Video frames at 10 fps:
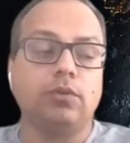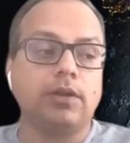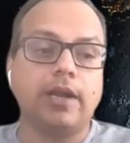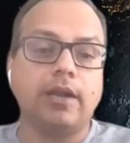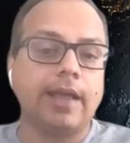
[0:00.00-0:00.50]
You
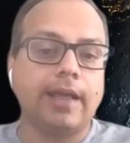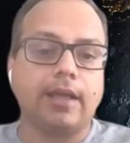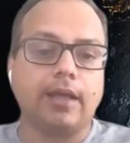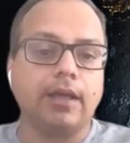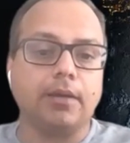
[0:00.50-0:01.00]
will write
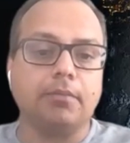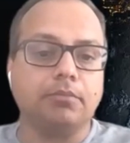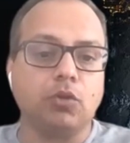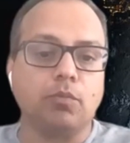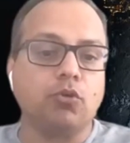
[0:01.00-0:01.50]
like
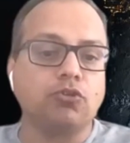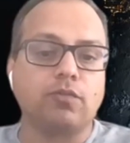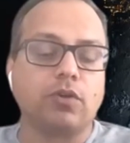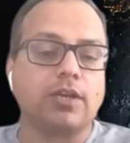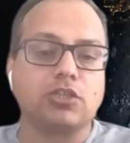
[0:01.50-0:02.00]

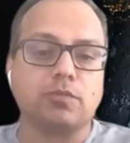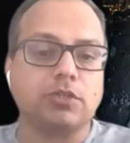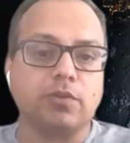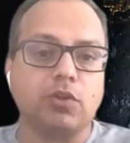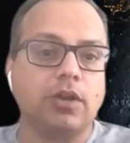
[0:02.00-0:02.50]
post for
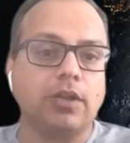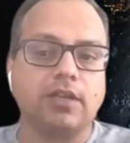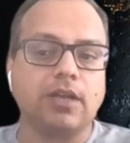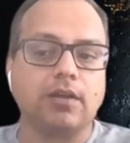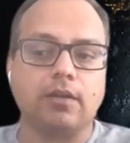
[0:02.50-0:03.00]
customers when you're
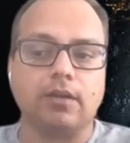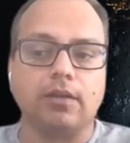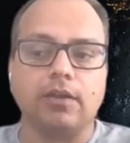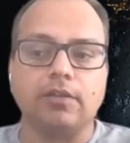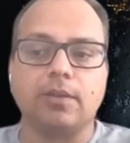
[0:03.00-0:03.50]
releasing
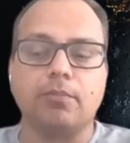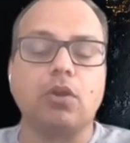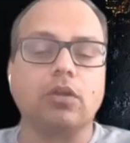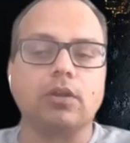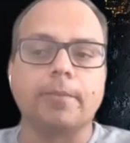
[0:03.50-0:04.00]
a
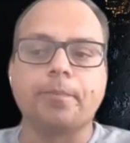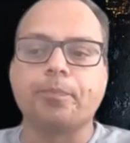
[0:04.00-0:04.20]
product.